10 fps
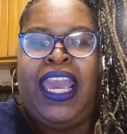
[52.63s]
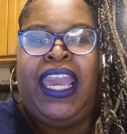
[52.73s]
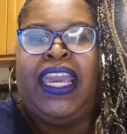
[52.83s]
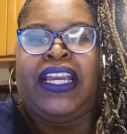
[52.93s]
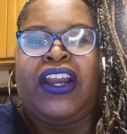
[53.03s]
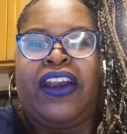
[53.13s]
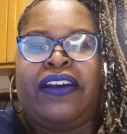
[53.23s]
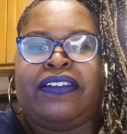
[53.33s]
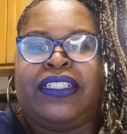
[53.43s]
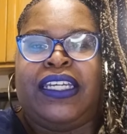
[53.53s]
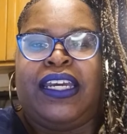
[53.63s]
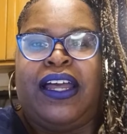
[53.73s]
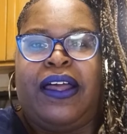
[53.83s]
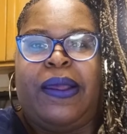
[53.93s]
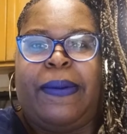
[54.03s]
and currently,
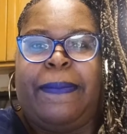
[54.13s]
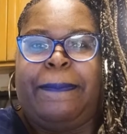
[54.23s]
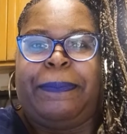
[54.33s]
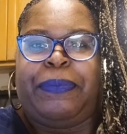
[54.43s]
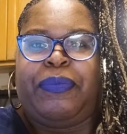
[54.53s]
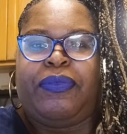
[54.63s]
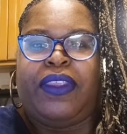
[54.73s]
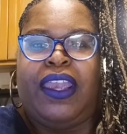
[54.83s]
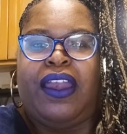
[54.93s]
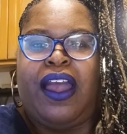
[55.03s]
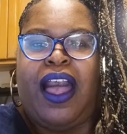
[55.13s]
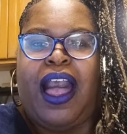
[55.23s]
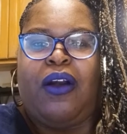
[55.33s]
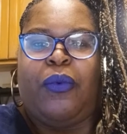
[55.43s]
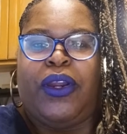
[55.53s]

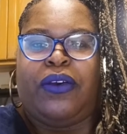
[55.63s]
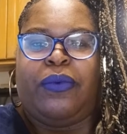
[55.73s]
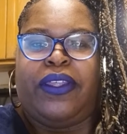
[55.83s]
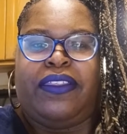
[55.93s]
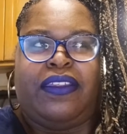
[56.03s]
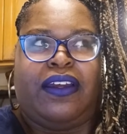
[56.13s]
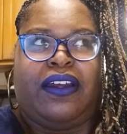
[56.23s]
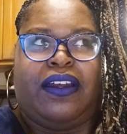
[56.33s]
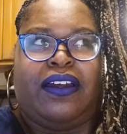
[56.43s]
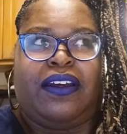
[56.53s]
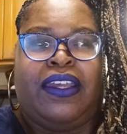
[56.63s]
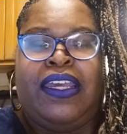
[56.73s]
I work with a